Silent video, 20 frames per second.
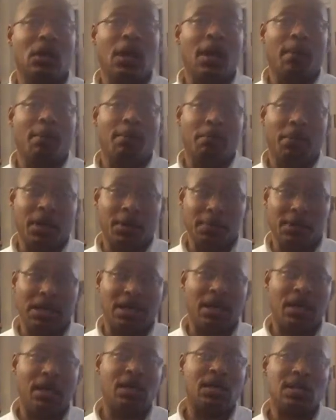But
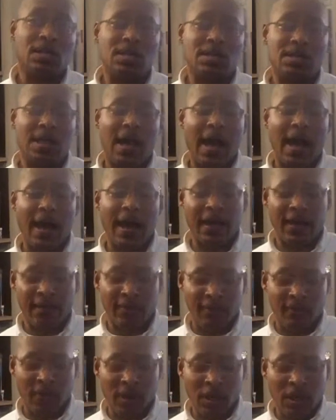because I've
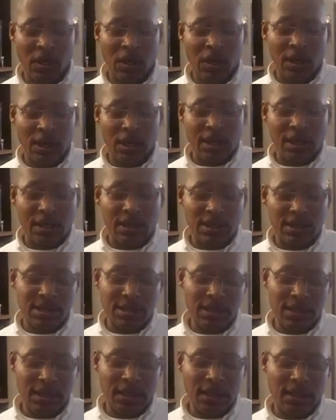
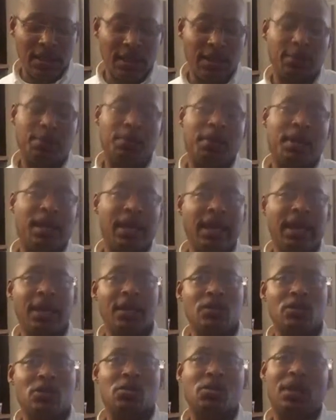conceded and pled
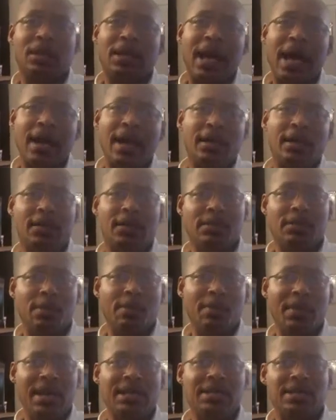to a lot of
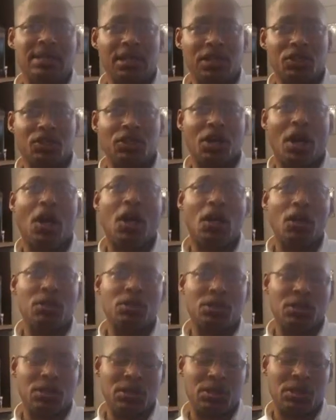domestic
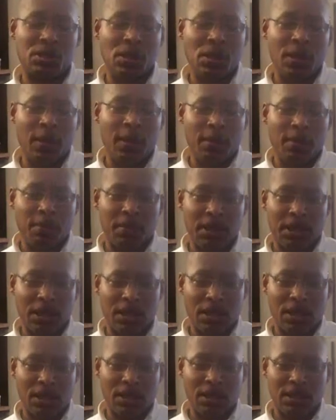charges
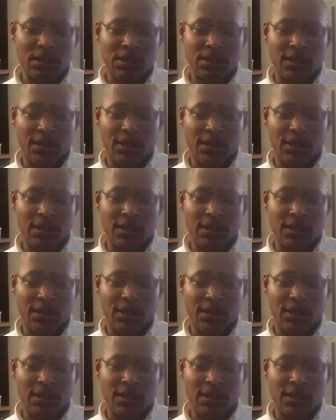because